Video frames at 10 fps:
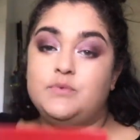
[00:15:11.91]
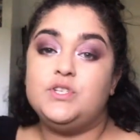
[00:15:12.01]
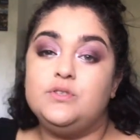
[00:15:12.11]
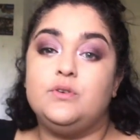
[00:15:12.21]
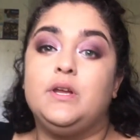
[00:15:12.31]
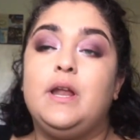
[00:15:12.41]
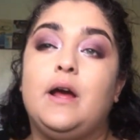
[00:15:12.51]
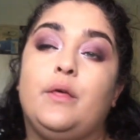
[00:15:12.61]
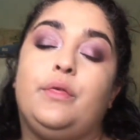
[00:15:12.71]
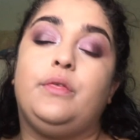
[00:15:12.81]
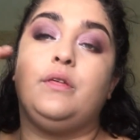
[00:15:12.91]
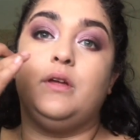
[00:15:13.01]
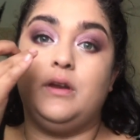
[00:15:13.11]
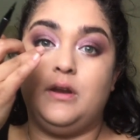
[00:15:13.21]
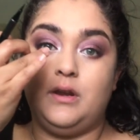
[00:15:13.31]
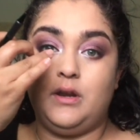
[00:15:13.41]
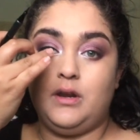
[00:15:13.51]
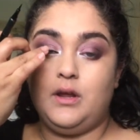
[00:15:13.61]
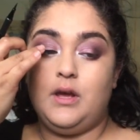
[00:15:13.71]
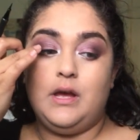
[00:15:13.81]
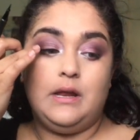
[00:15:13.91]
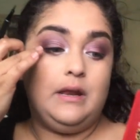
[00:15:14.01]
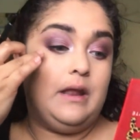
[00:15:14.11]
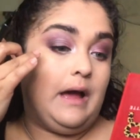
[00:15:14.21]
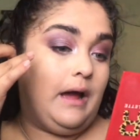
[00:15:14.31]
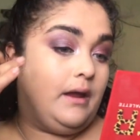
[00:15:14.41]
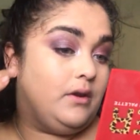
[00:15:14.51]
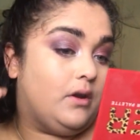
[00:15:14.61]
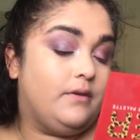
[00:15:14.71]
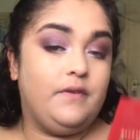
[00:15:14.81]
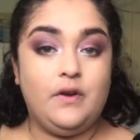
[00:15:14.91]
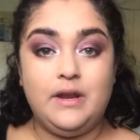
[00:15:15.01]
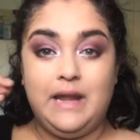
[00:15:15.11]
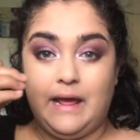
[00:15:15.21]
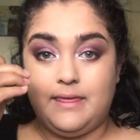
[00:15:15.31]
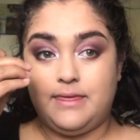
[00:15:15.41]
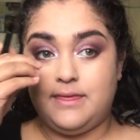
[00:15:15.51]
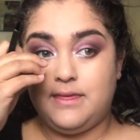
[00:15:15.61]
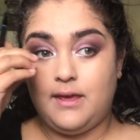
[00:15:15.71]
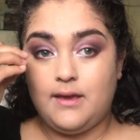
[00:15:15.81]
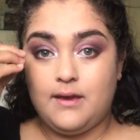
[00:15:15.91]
I'm just doing like a thin line, not a very like thick